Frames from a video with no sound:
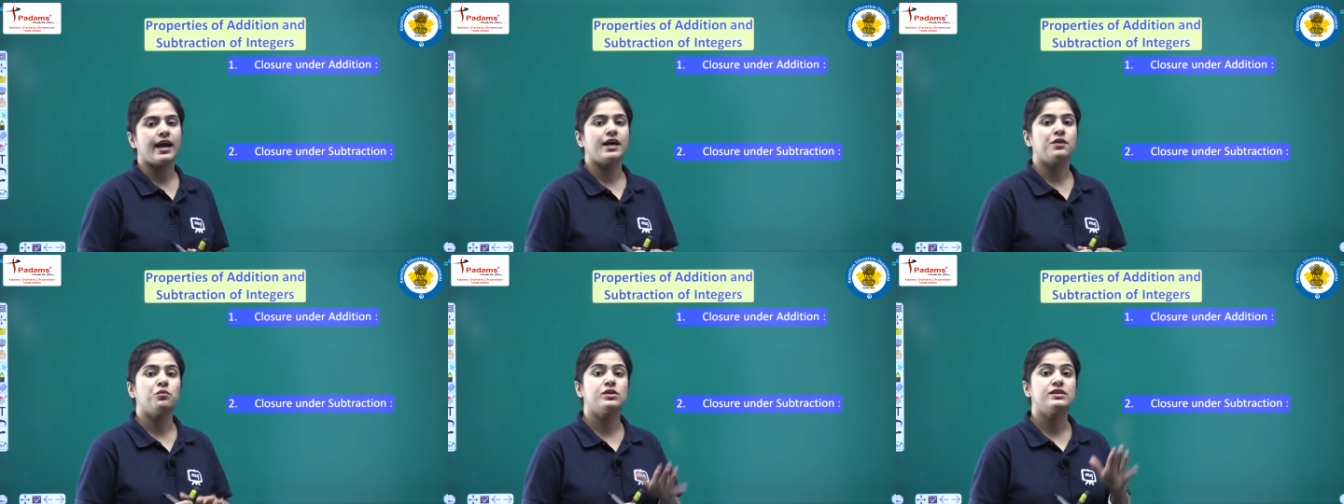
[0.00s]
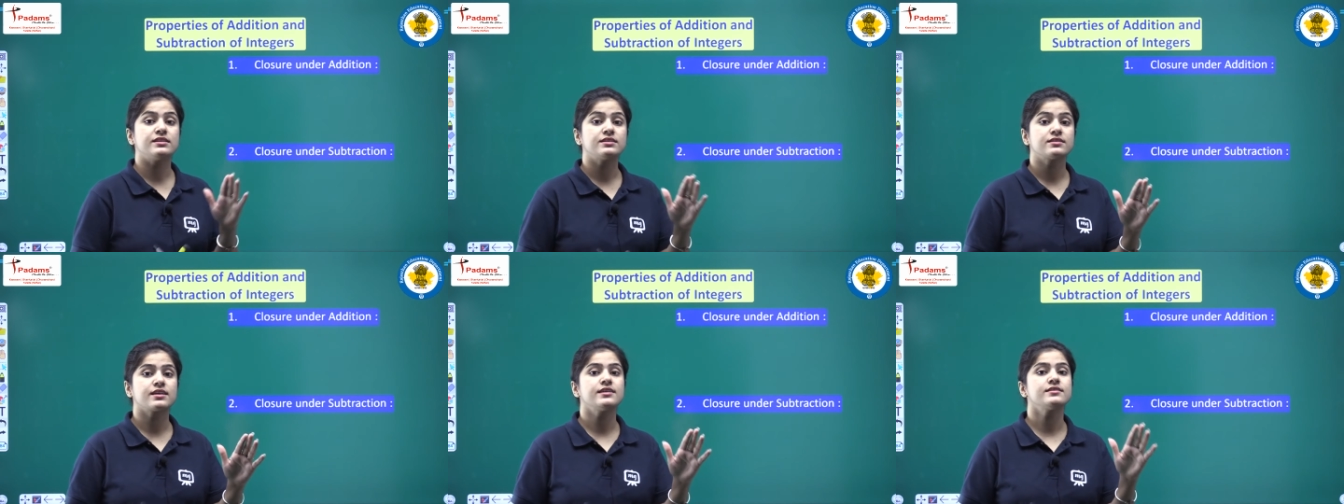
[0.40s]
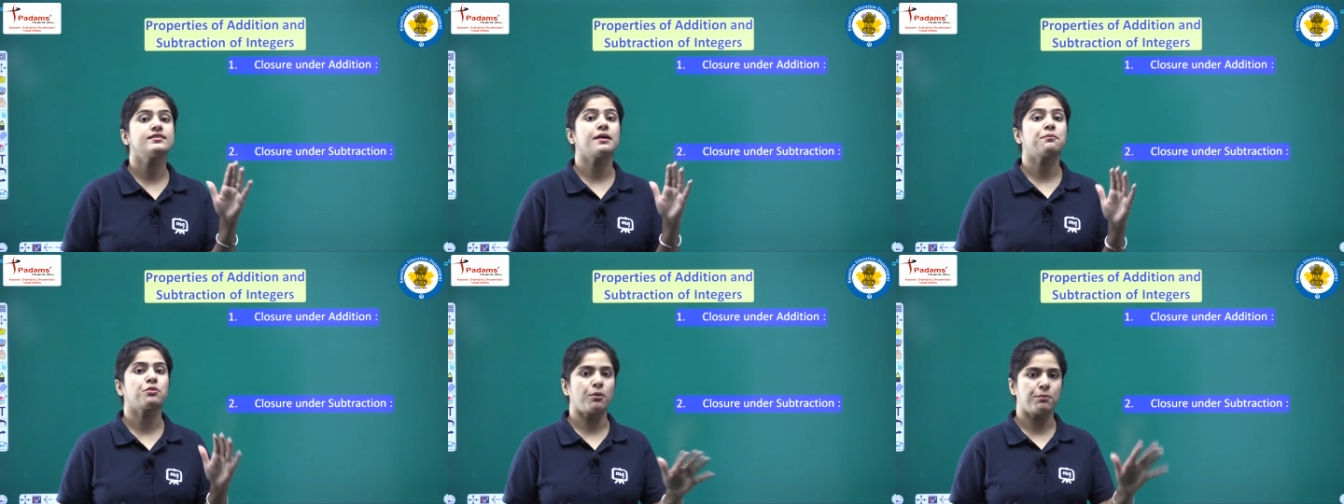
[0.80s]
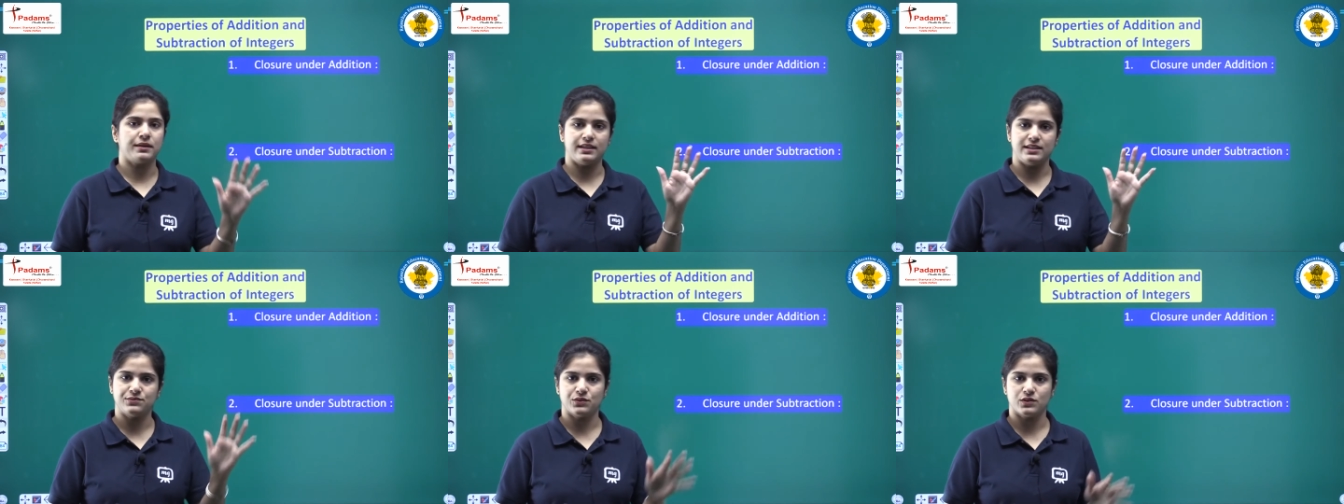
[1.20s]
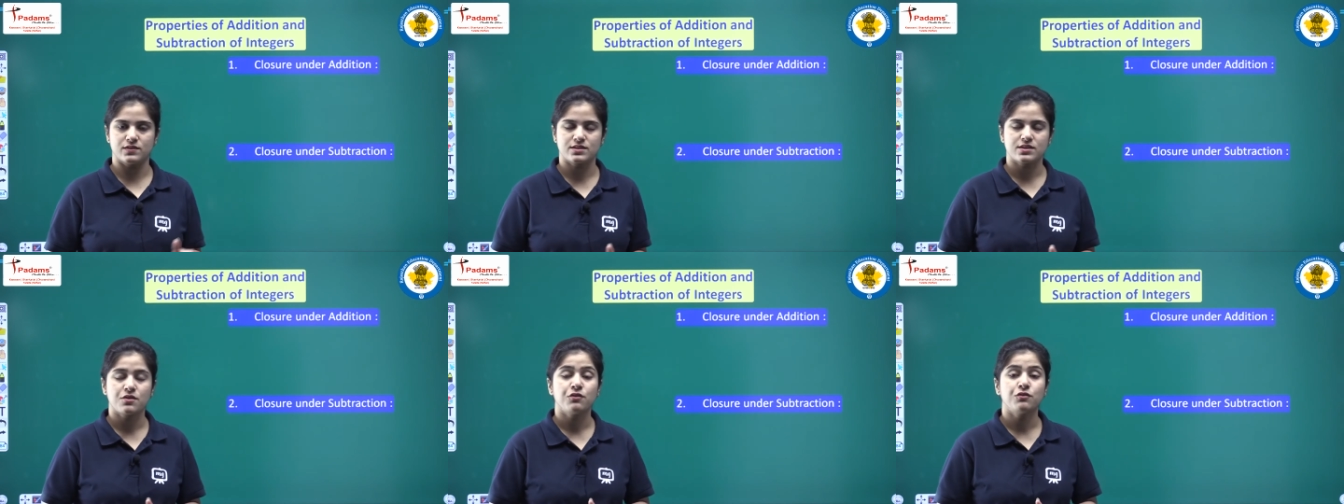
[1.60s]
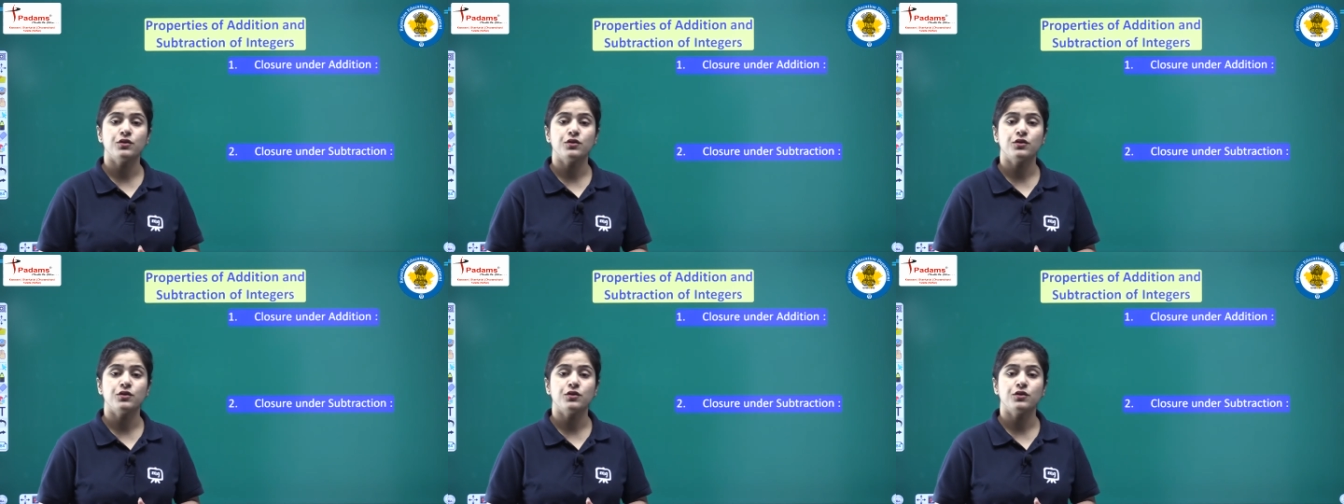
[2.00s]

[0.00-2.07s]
and we will discuss the properties first.